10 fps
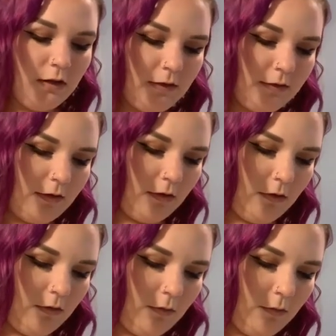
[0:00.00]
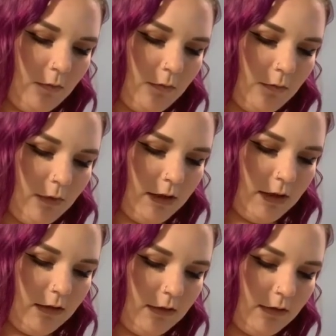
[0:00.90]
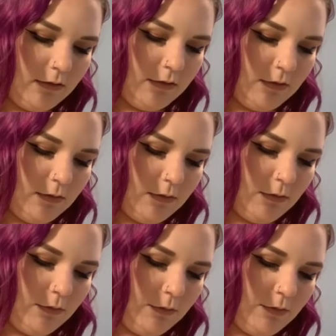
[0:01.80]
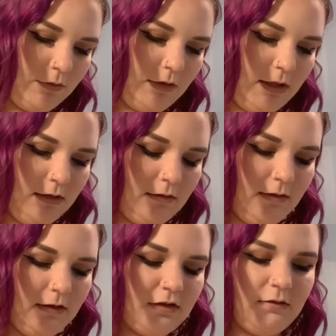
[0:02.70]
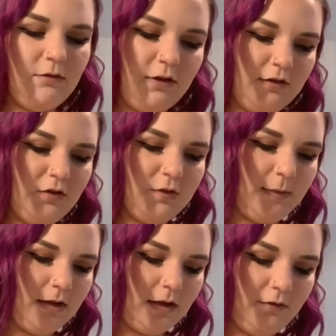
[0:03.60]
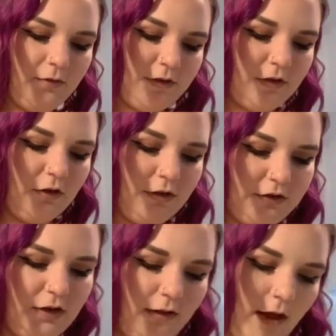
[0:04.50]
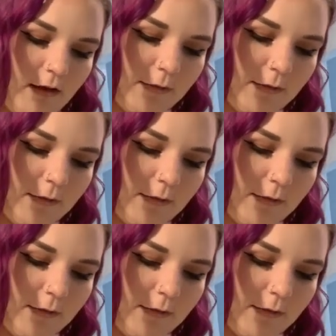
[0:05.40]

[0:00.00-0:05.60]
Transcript: Let's do 1, 2, 3. Three should be enough. Let's try that.